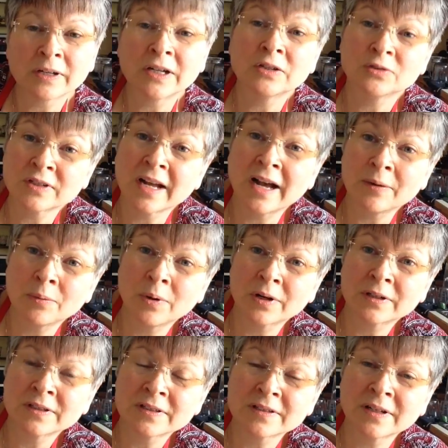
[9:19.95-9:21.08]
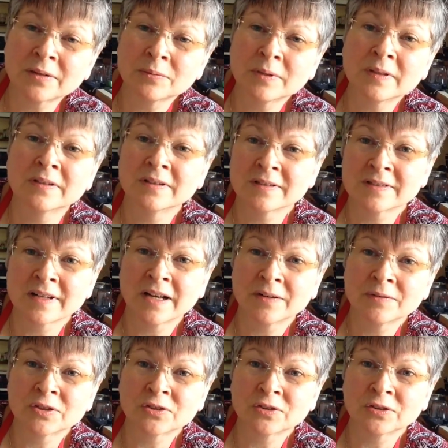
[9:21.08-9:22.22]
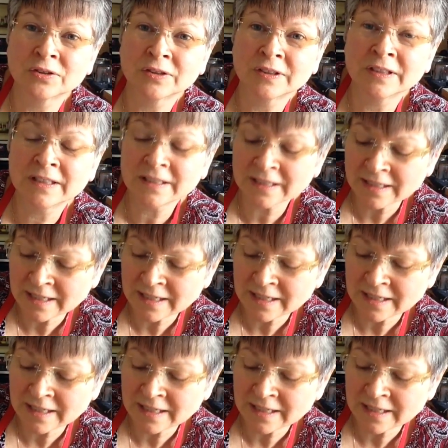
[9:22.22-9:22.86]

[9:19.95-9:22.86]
I used hot water to start with and dissolve the sugar in it.